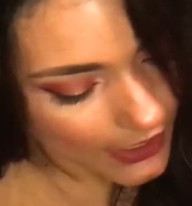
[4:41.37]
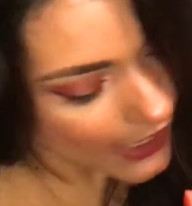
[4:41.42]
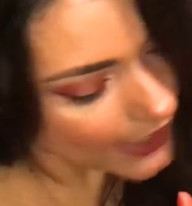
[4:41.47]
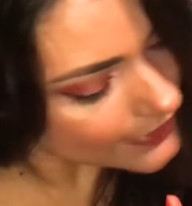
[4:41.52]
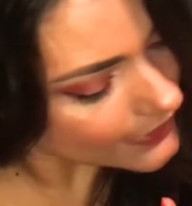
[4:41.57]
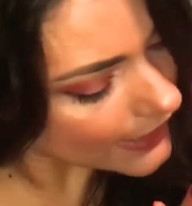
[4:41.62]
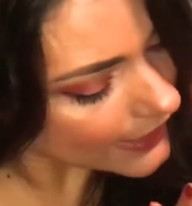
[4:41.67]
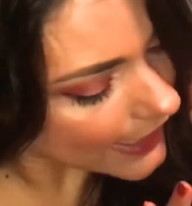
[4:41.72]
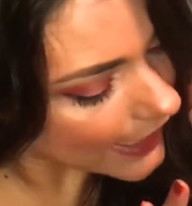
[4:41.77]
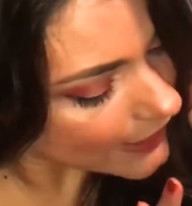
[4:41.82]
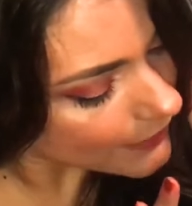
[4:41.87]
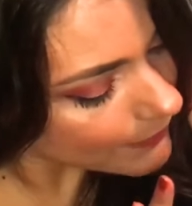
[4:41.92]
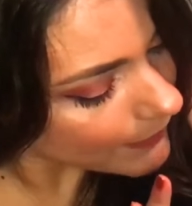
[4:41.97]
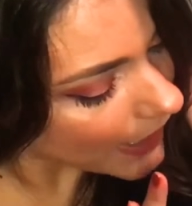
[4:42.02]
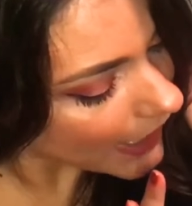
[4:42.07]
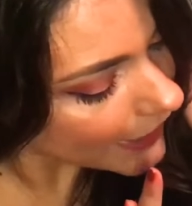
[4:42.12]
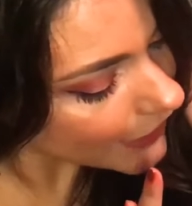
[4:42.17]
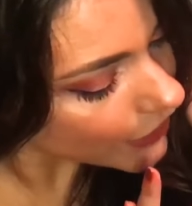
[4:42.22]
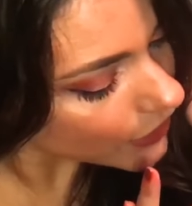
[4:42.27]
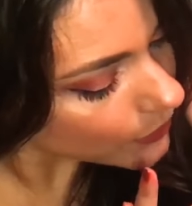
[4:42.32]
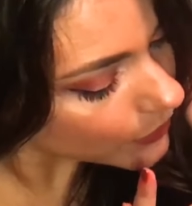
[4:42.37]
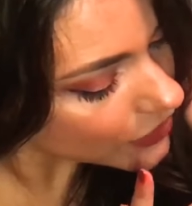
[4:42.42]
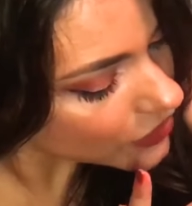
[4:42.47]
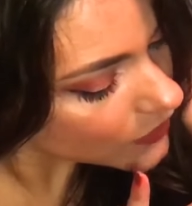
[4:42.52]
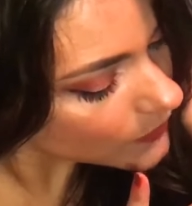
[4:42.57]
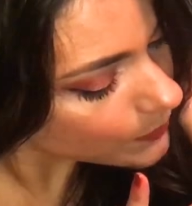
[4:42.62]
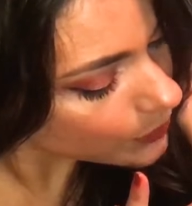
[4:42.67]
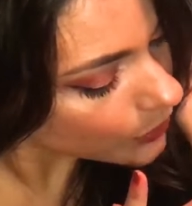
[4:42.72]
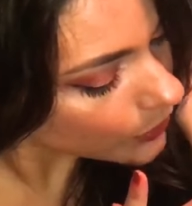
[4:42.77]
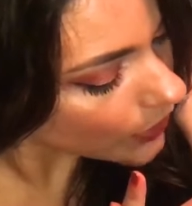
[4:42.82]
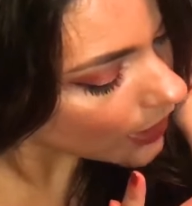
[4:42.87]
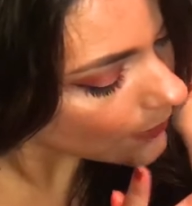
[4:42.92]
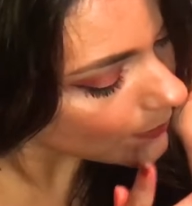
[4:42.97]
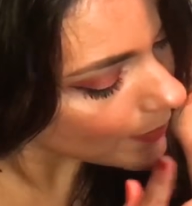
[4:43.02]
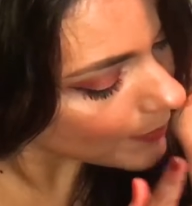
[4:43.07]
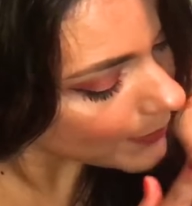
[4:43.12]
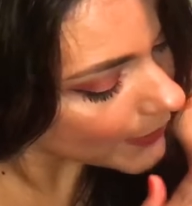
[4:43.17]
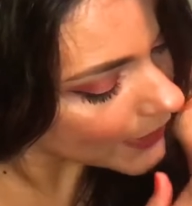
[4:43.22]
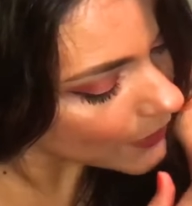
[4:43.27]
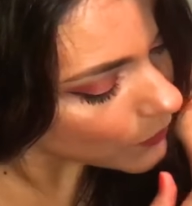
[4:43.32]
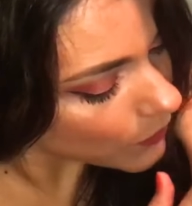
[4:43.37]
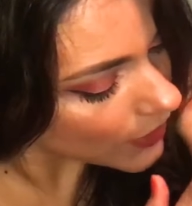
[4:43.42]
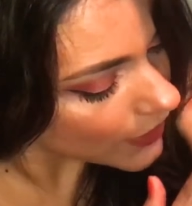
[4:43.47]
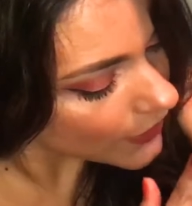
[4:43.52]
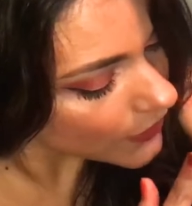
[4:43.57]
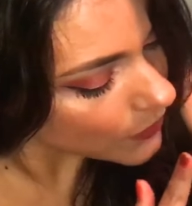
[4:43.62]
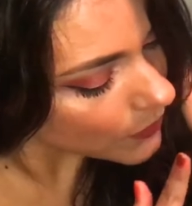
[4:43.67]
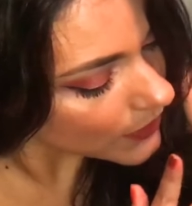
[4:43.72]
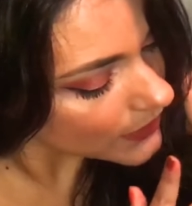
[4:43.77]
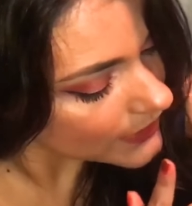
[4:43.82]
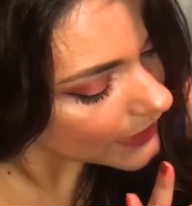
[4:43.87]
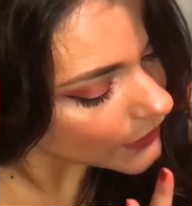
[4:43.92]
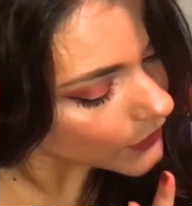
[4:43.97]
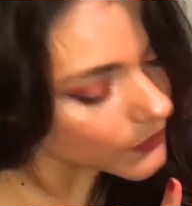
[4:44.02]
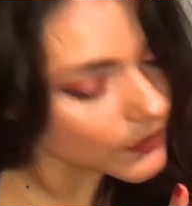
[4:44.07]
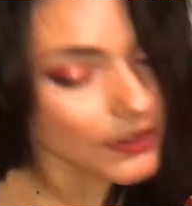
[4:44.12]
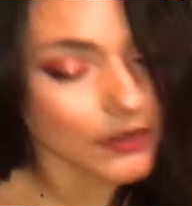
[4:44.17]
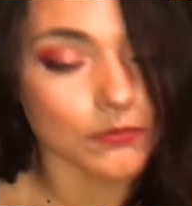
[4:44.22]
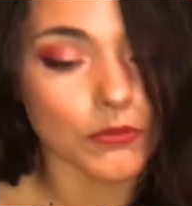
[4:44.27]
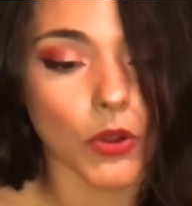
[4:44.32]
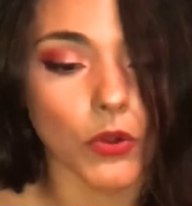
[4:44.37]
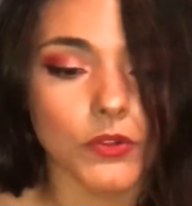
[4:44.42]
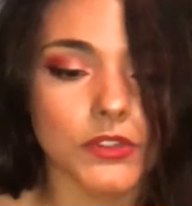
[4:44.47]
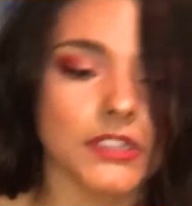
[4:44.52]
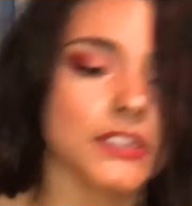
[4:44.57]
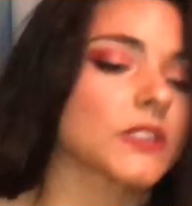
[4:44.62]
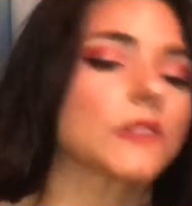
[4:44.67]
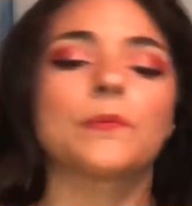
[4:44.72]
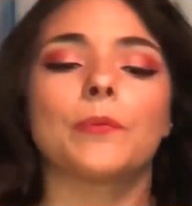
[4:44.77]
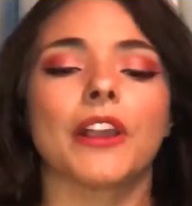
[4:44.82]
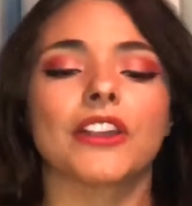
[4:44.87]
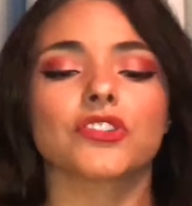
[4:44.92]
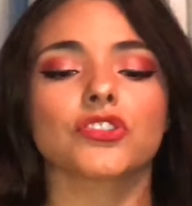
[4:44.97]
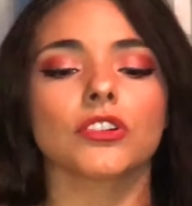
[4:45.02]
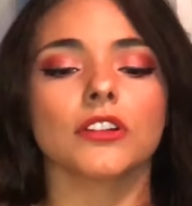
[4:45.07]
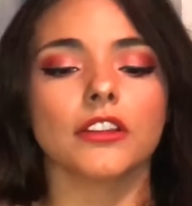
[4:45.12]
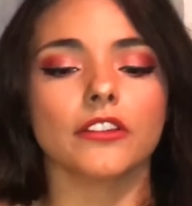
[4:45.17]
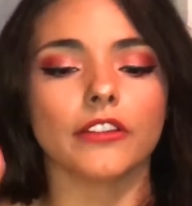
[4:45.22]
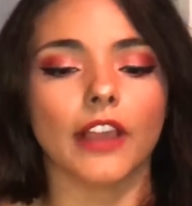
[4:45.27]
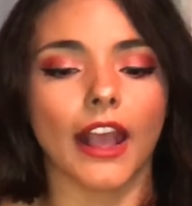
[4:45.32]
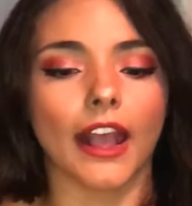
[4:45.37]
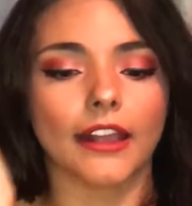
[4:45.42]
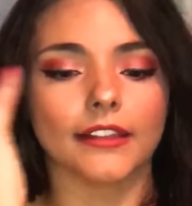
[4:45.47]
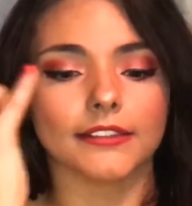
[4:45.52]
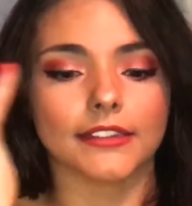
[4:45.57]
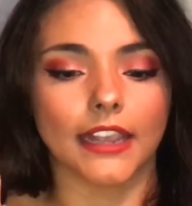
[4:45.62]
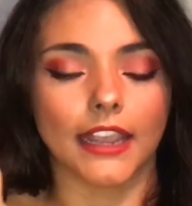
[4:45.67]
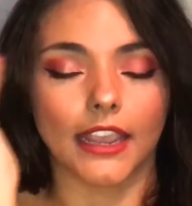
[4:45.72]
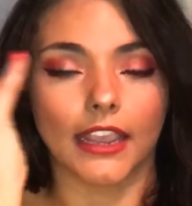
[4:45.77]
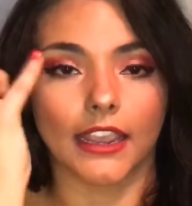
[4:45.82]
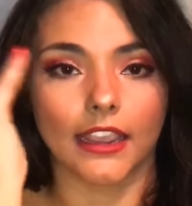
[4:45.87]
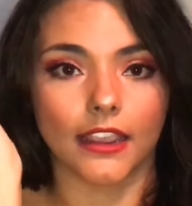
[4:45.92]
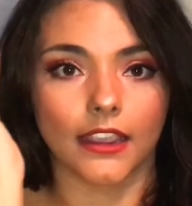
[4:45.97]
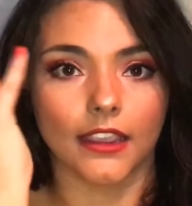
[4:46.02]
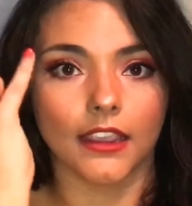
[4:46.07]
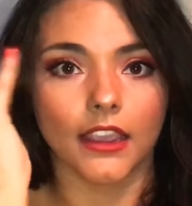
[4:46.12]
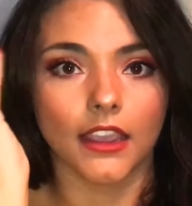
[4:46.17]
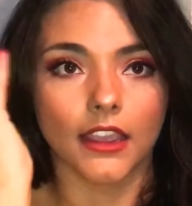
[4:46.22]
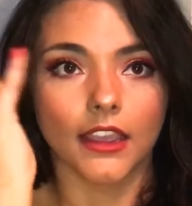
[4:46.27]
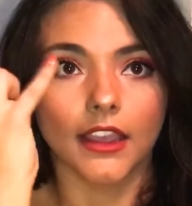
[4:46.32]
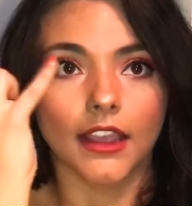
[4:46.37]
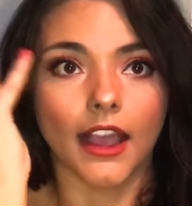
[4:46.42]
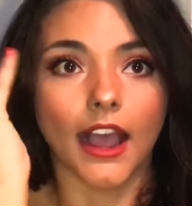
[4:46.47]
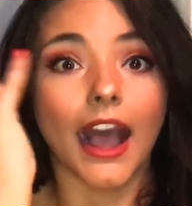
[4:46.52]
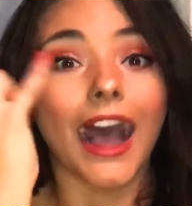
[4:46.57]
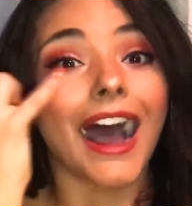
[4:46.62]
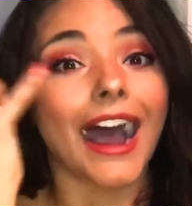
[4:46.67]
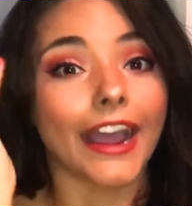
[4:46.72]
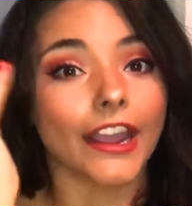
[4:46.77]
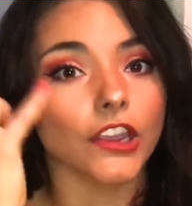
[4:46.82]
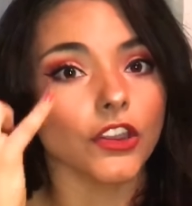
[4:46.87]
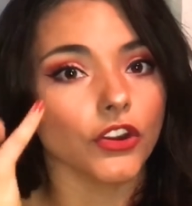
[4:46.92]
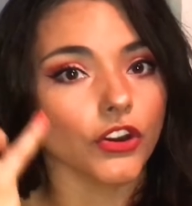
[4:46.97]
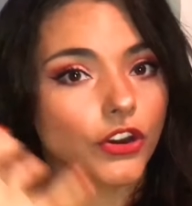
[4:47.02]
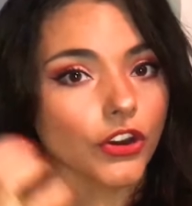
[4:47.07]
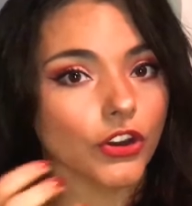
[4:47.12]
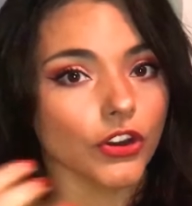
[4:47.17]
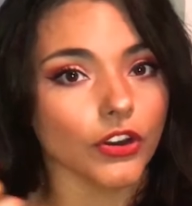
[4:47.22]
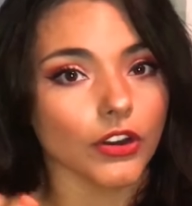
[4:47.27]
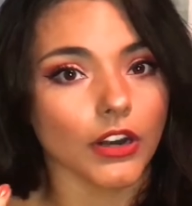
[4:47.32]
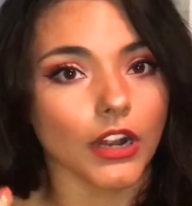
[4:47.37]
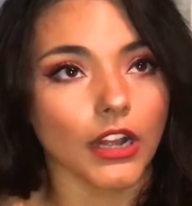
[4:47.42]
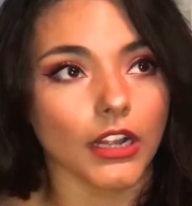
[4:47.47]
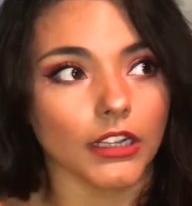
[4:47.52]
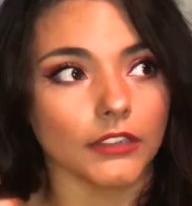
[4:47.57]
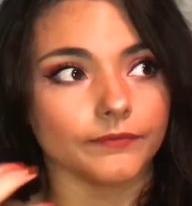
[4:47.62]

And then Admire, which is probably one of the ones I use the most, especially as a higher,